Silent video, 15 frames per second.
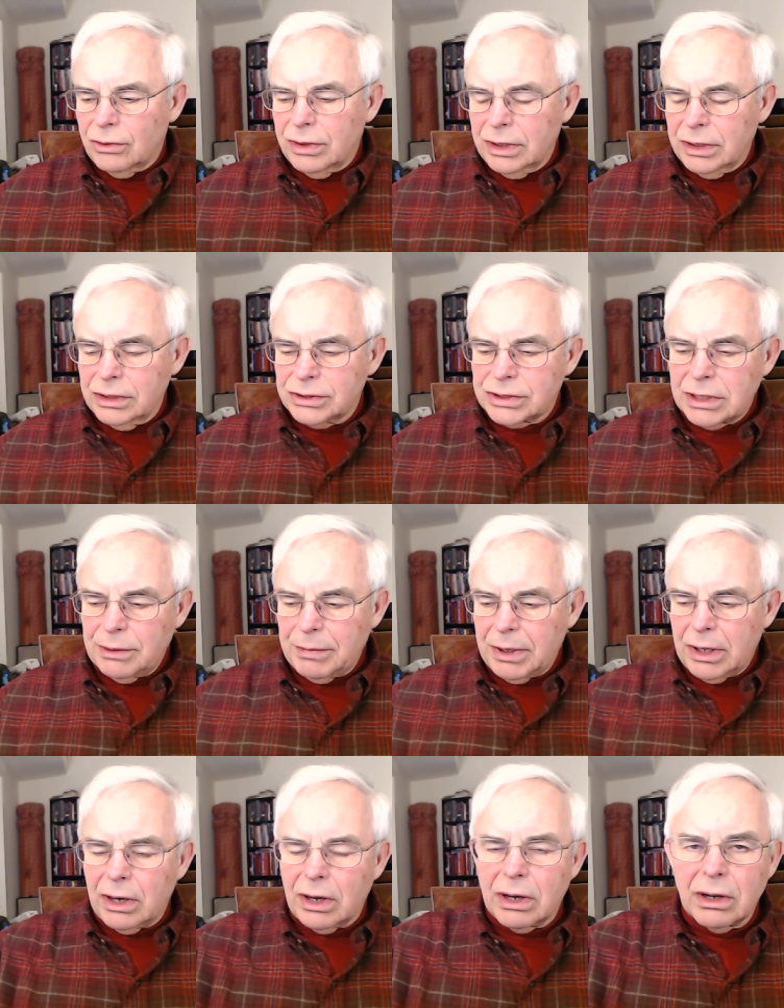during the
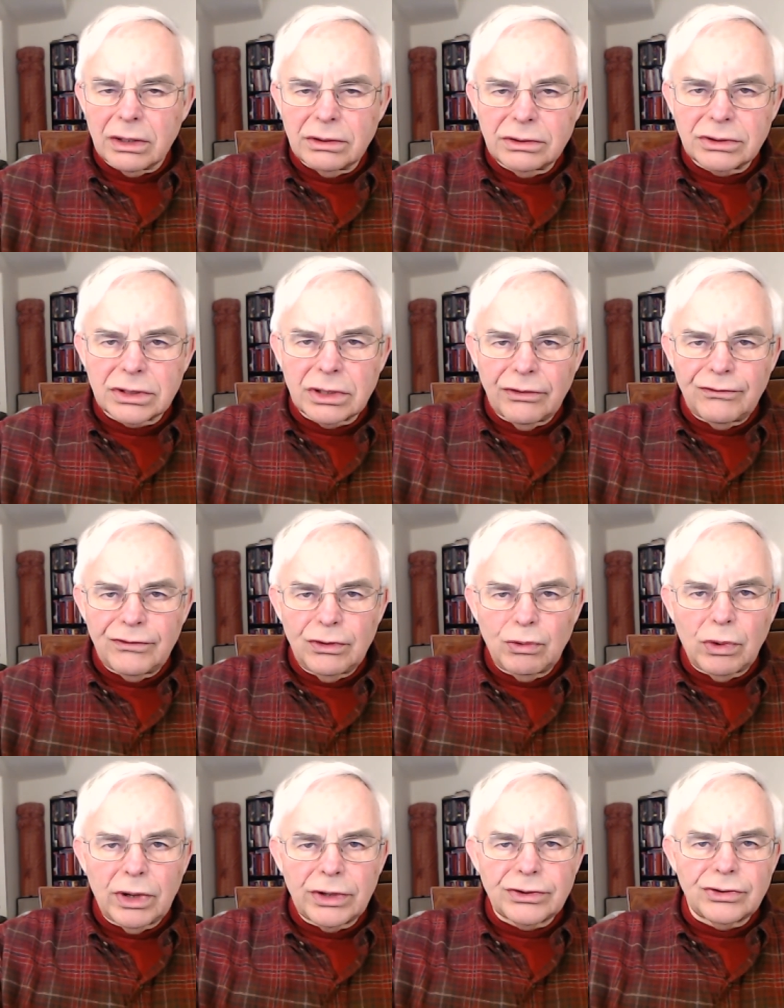seminar. So if
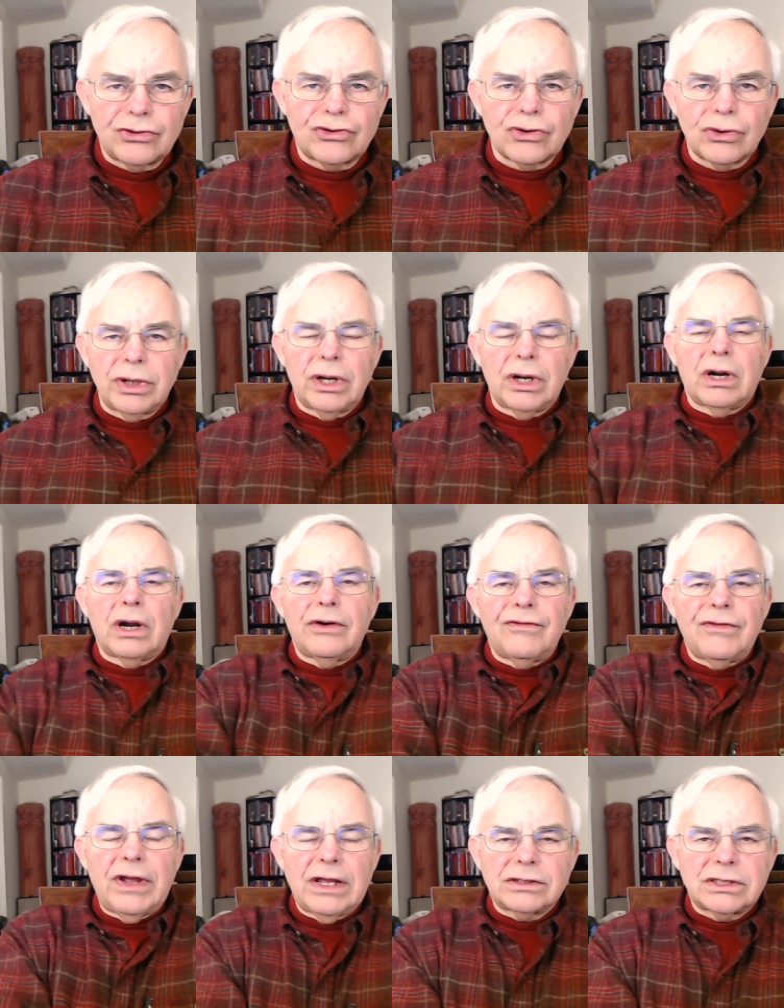you want to join our
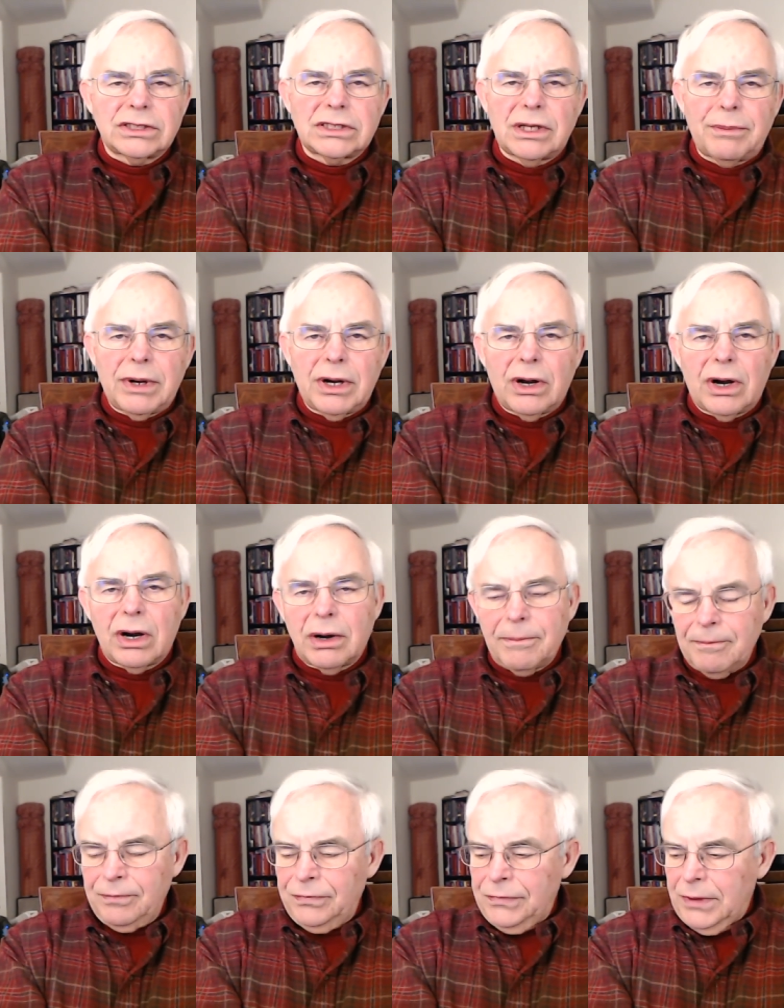advanced
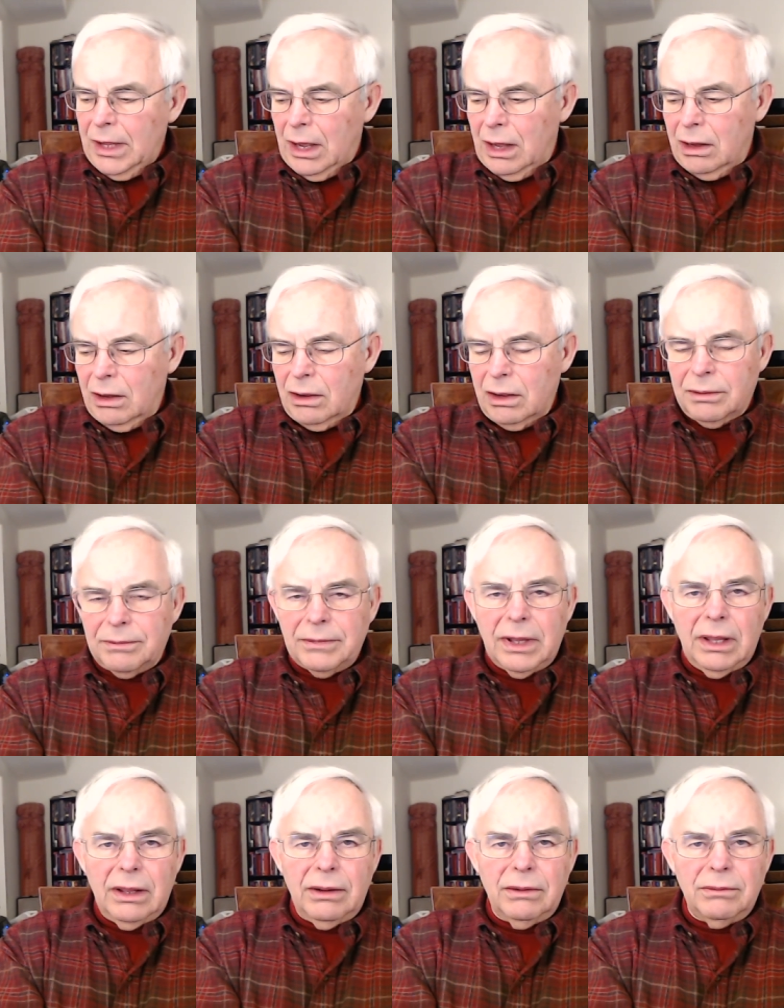seminar,
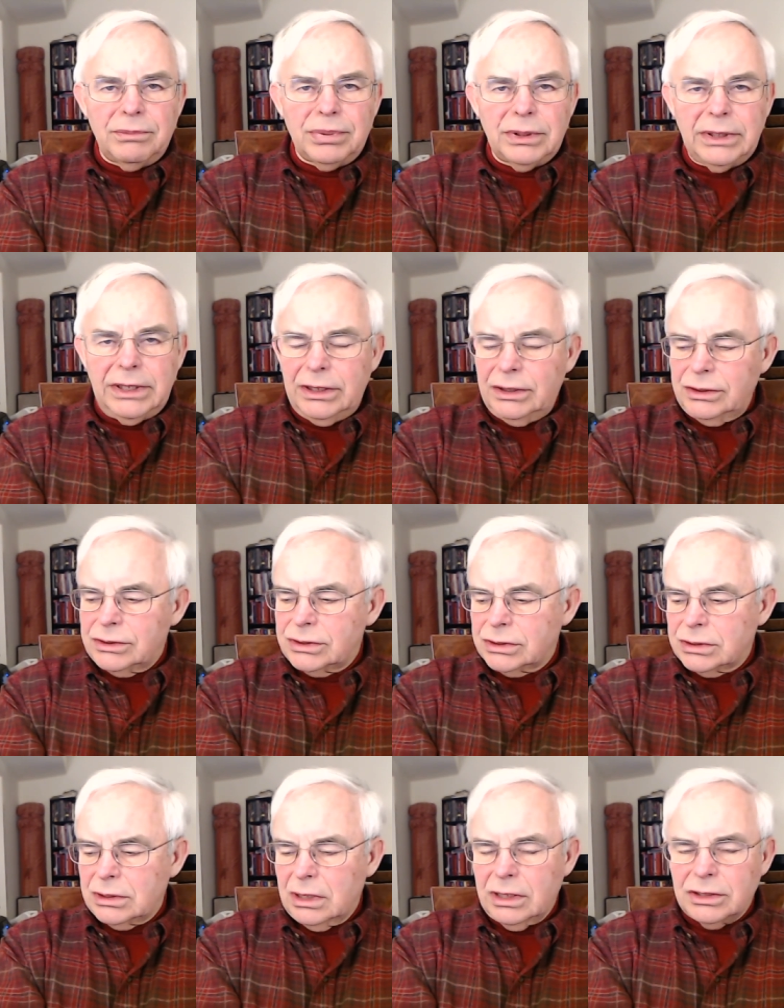
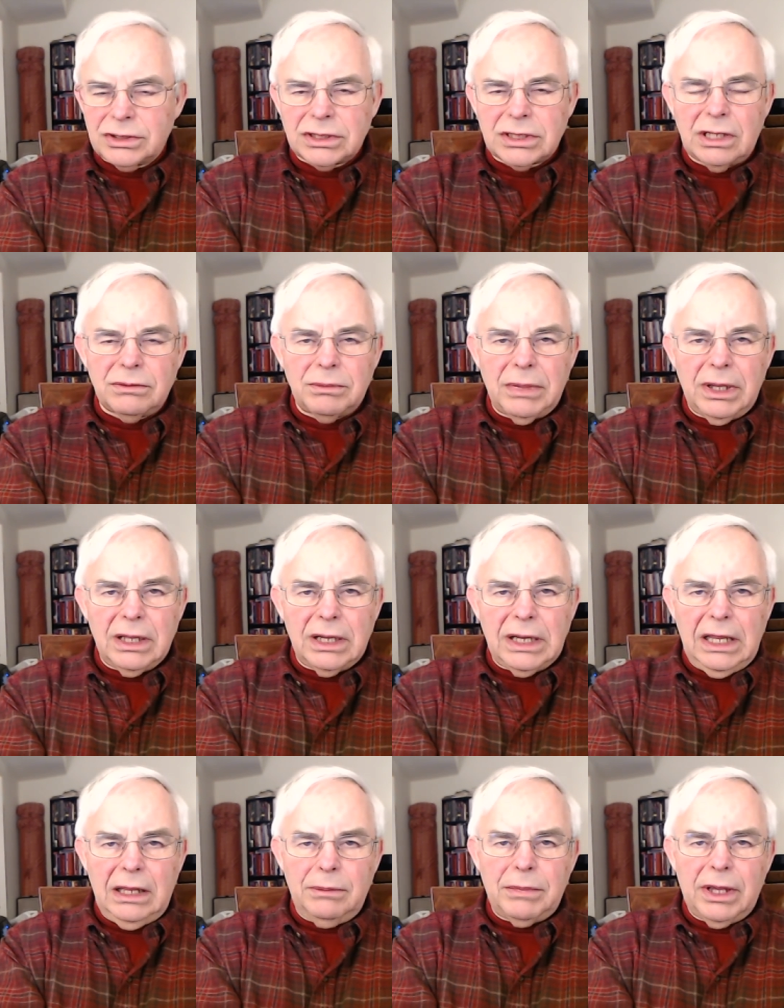please send me
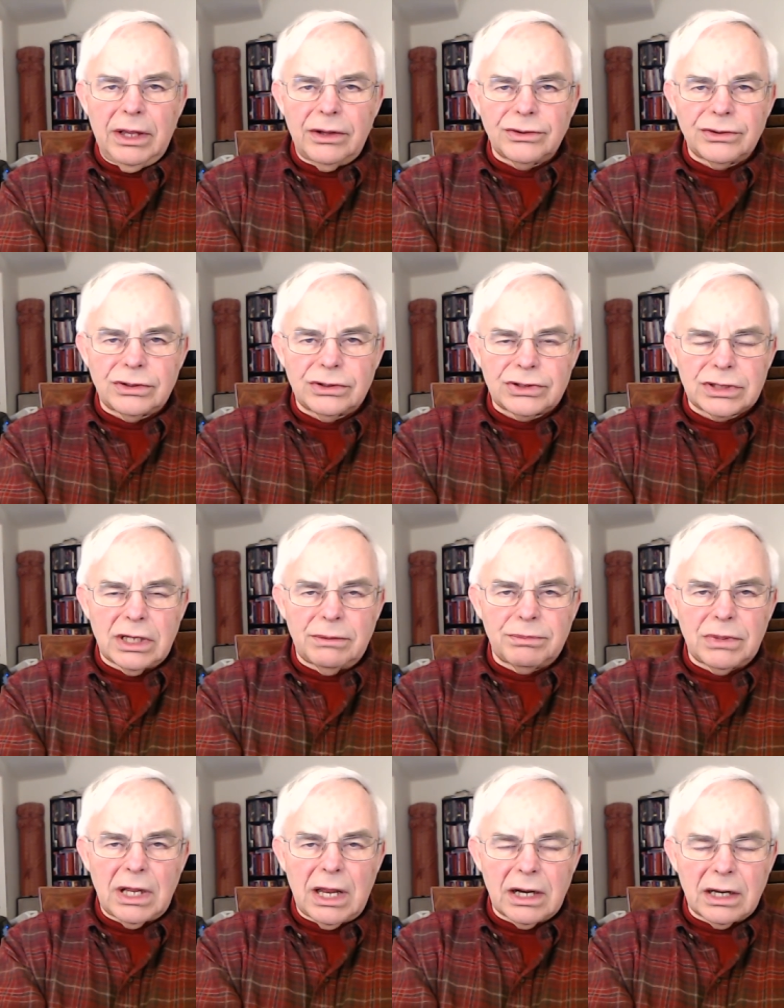an email to
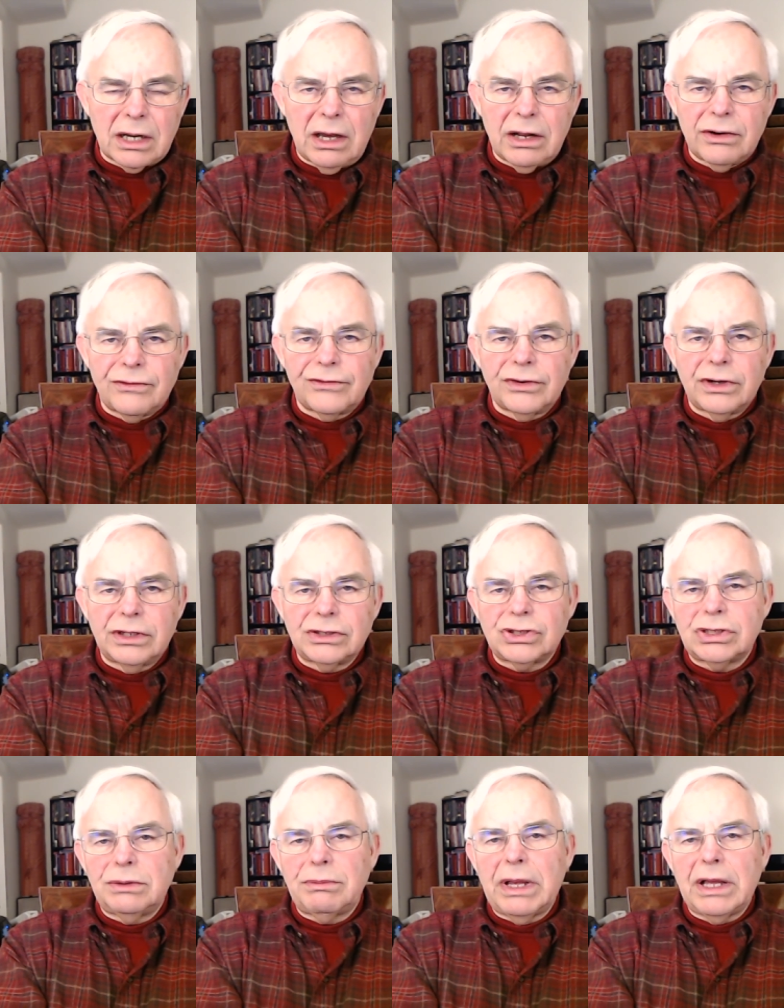
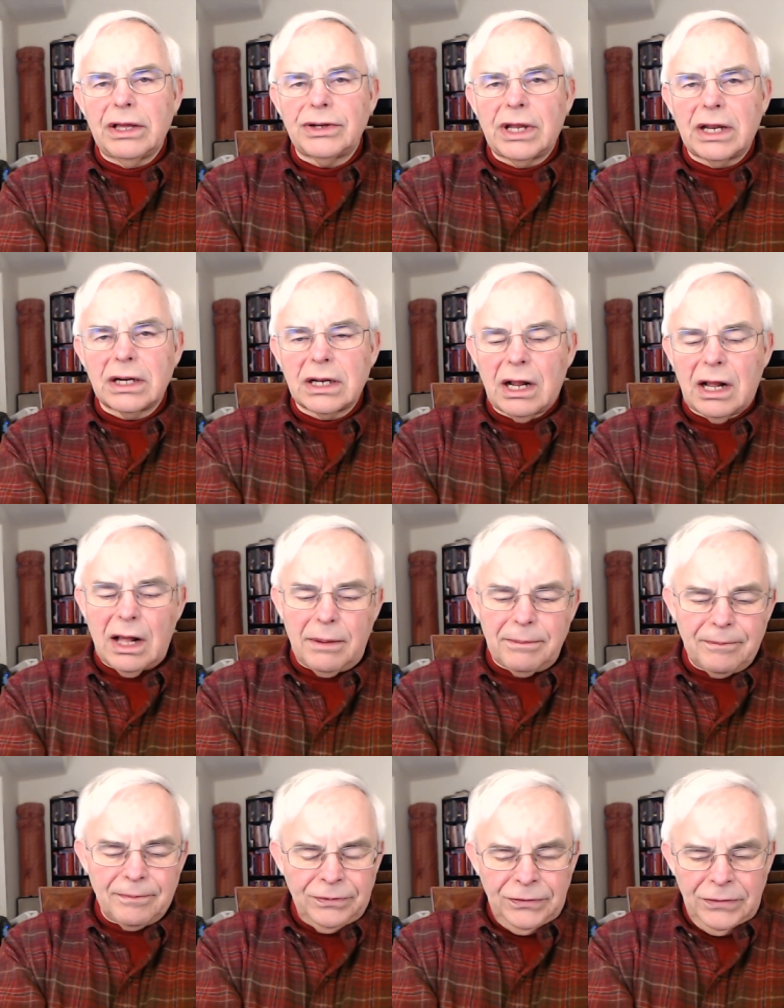
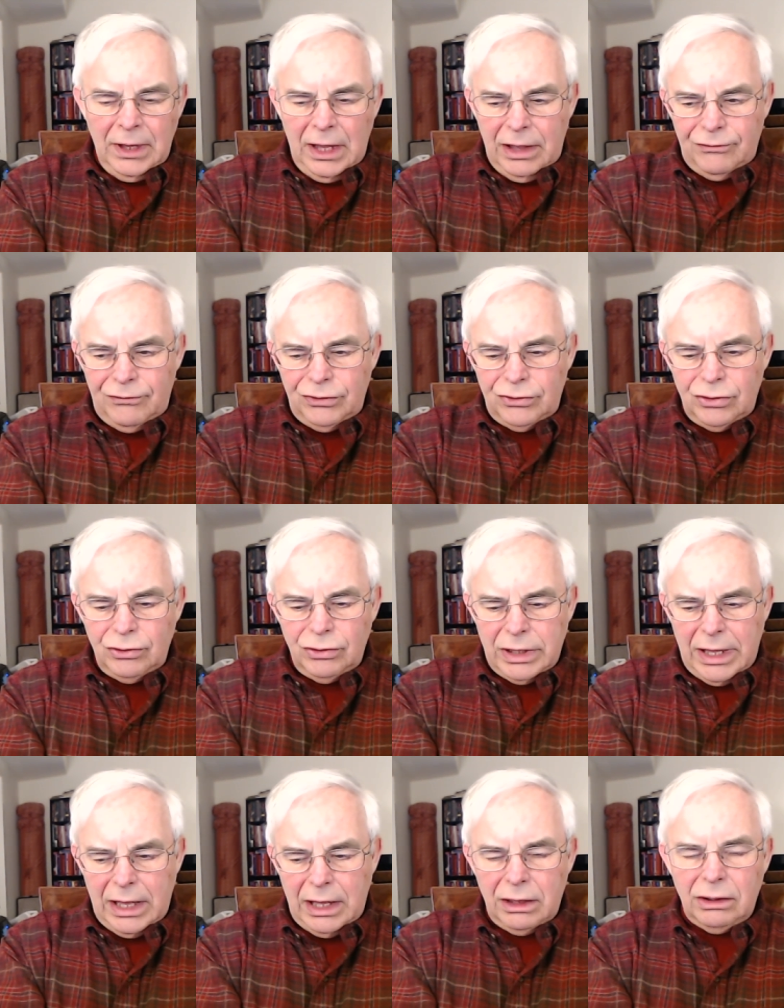skip.conover@gmail.com. If you do
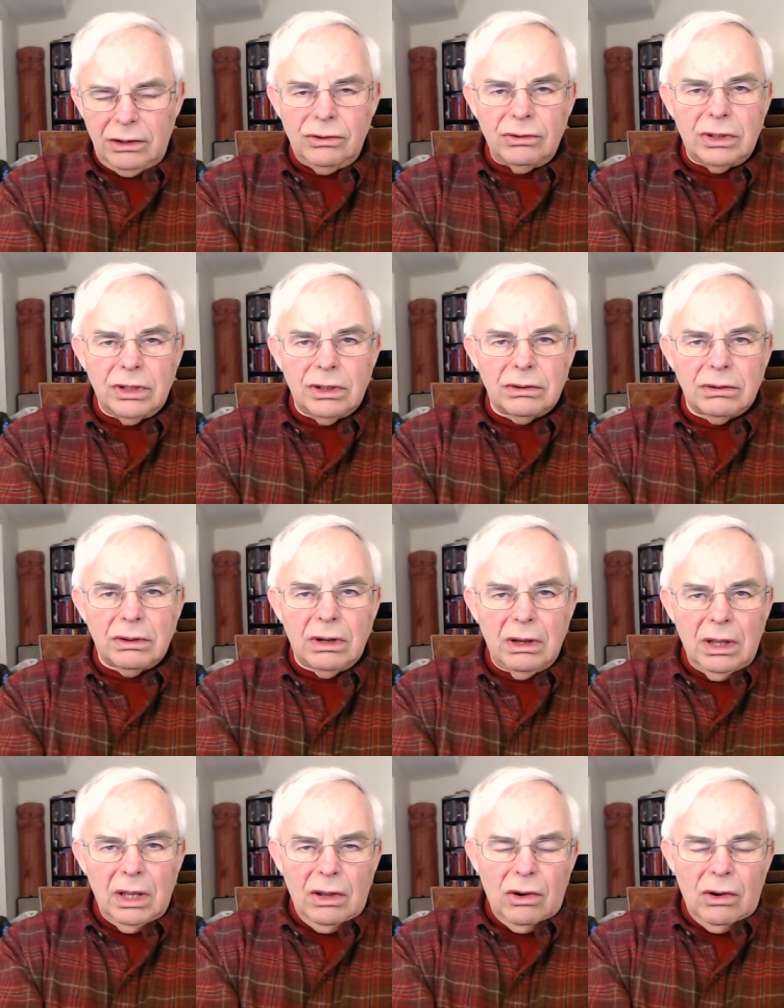that, you can